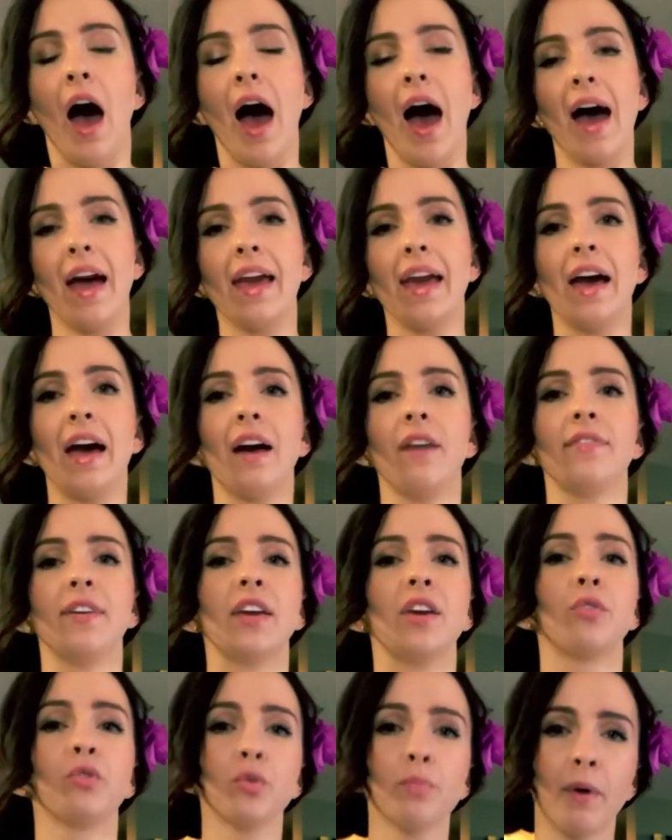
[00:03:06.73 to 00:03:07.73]
I have
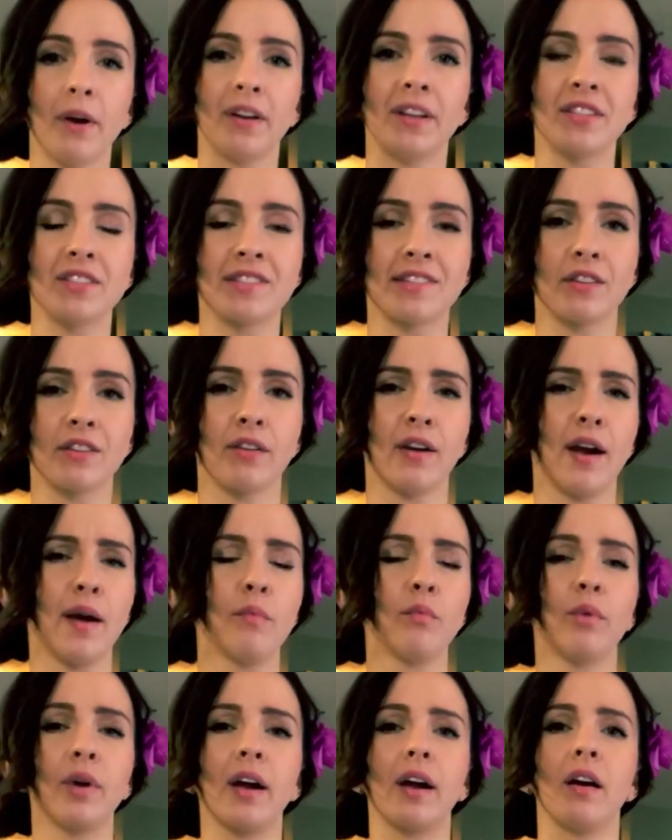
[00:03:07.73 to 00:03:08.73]
a group on
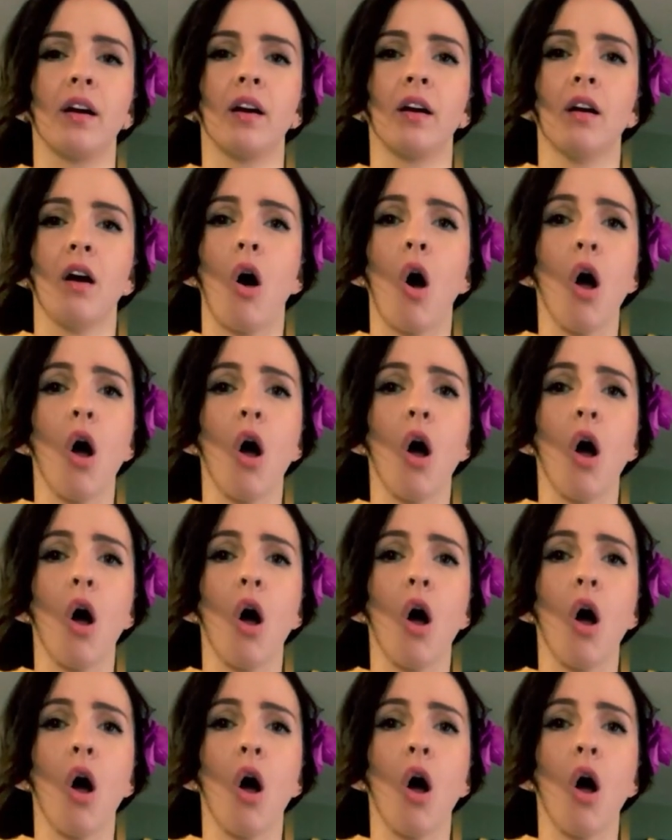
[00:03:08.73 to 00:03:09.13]
Instagram where